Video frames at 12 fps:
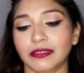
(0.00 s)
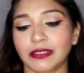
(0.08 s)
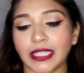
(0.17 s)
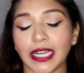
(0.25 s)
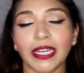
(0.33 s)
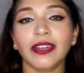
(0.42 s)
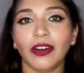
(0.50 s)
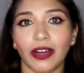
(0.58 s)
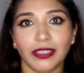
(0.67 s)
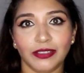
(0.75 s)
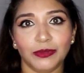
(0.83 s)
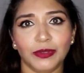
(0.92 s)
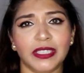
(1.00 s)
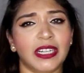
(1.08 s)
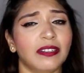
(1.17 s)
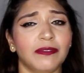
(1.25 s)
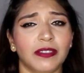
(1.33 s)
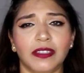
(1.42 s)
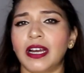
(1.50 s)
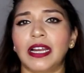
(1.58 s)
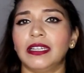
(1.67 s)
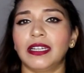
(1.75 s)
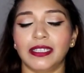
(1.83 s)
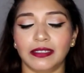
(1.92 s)
cannot do enough with a
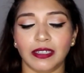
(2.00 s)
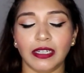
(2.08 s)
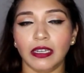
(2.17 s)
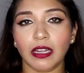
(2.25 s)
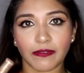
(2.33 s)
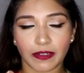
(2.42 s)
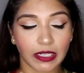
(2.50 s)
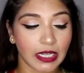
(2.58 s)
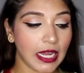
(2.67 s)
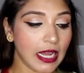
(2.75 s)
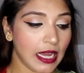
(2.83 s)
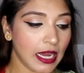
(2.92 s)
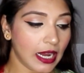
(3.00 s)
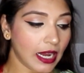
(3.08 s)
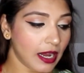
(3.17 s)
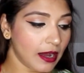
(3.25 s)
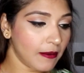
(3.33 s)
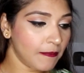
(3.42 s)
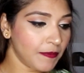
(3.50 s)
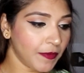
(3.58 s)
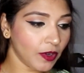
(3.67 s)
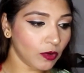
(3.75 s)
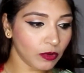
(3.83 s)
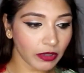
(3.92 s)
highlighter. I love it.
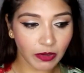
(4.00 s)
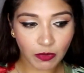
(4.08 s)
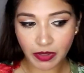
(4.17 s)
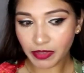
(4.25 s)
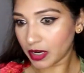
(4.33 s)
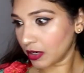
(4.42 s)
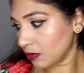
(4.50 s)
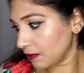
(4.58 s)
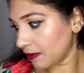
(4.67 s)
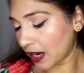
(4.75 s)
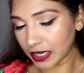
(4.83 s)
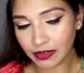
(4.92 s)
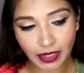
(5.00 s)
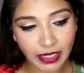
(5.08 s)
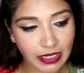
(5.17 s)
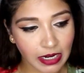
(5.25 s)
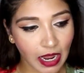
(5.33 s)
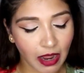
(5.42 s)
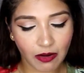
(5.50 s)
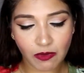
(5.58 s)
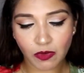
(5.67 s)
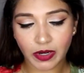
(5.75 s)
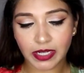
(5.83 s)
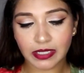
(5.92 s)
The only one that I could find right
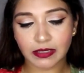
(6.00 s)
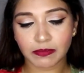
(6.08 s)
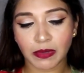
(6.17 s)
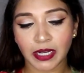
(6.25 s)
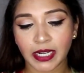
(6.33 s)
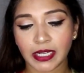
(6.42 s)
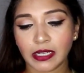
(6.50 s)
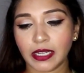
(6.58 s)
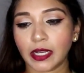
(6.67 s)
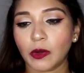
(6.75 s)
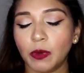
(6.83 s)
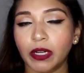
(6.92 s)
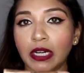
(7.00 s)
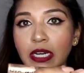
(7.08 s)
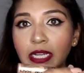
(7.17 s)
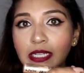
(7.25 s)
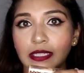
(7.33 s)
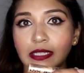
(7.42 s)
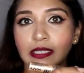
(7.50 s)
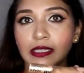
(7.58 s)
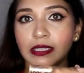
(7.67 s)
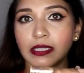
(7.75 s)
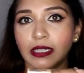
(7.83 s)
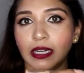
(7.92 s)
now is my liquid
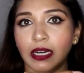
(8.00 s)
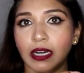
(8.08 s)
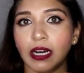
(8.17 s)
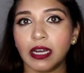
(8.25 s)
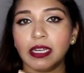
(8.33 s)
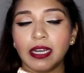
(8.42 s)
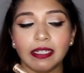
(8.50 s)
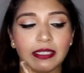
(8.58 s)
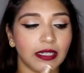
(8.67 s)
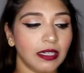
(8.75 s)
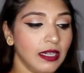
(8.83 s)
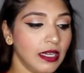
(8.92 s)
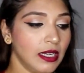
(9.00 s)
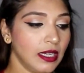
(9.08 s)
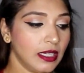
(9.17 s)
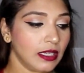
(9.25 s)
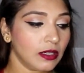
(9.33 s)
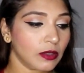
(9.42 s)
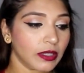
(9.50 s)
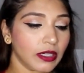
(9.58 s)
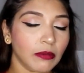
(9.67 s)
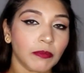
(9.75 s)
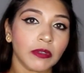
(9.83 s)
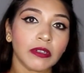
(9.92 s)
NYX highlighter. Look it
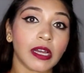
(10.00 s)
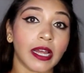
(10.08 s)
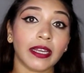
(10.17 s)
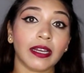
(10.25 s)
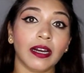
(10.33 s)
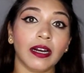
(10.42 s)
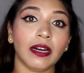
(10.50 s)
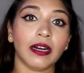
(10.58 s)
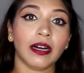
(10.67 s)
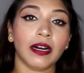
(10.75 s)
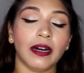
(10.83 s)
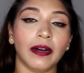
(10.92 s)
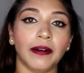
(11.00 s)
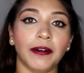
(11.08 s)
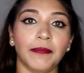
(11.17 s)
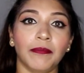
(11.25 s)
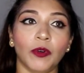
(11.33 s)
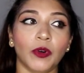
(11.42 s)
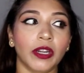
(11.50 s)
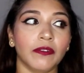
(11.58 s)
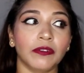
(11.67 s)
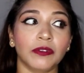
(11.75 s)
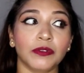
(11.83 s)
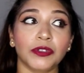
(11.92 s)
up on Nykaa, or
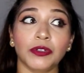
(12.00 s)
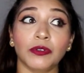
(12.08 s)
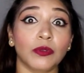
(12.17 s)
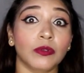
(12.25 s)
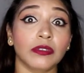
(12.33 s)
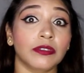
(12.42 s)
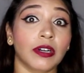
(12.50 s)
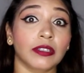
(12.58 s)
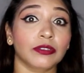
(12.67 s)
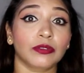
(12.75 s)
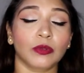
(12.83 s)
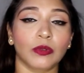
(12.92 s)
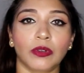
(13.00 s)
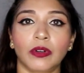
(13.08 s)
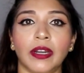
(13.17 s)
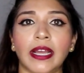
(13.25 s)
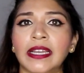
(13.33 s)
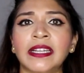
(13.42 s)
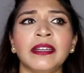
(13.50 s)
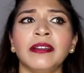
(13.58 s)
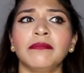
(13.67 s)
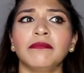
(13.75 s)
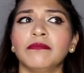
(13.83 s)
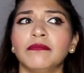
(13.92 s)
even go to your local drugstore or any